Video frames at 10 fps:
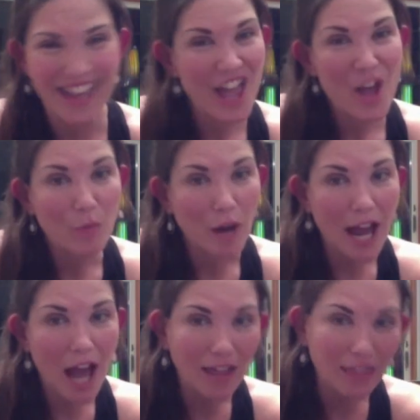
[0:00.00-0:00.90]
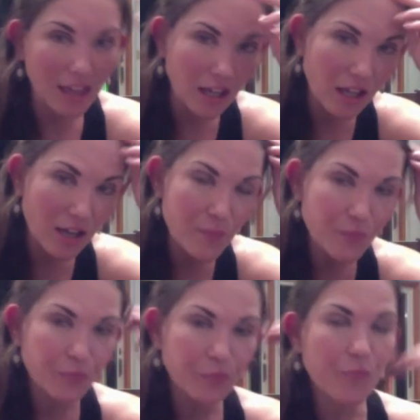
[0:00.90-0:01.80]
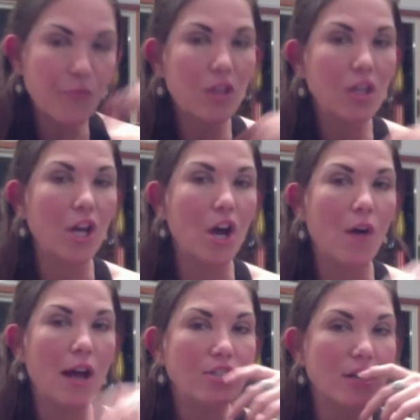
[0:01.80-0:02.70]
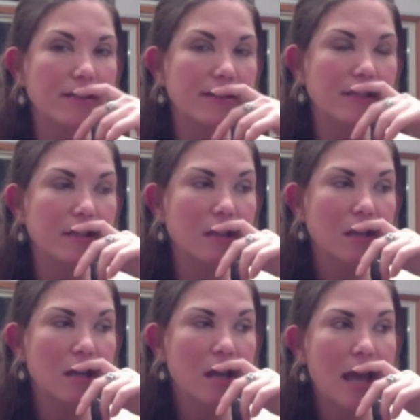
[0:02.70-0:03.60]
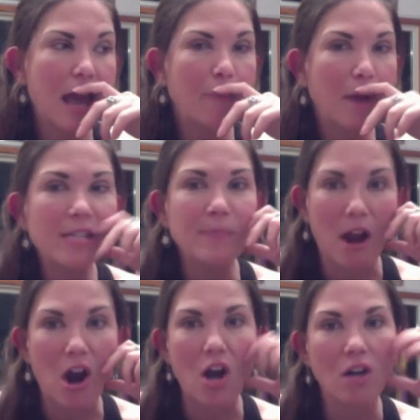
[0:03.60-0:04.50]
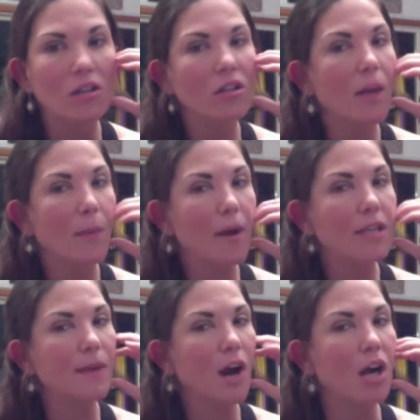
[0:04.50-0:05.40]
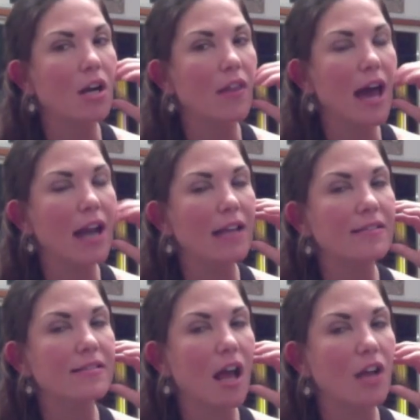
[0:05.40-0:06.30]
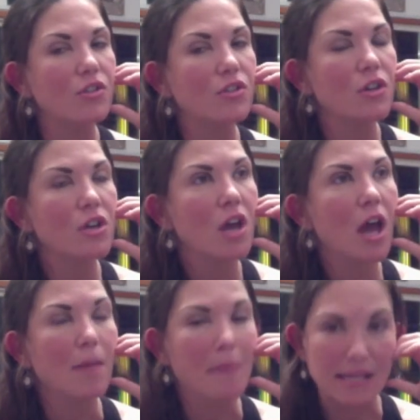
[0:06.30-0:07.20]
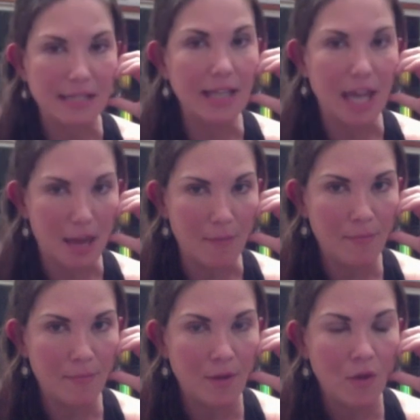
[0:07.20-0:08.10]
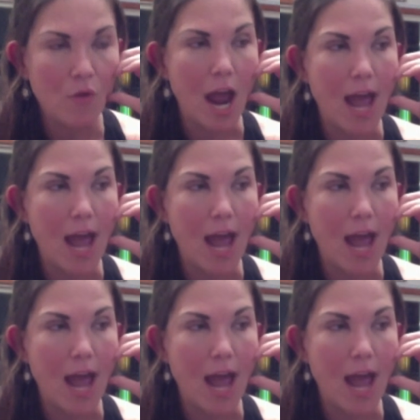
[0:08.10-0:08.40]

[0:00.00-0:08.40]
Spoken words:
Right? I think, it breaks my heart. It breaks my heart that it's such an amazing game, right?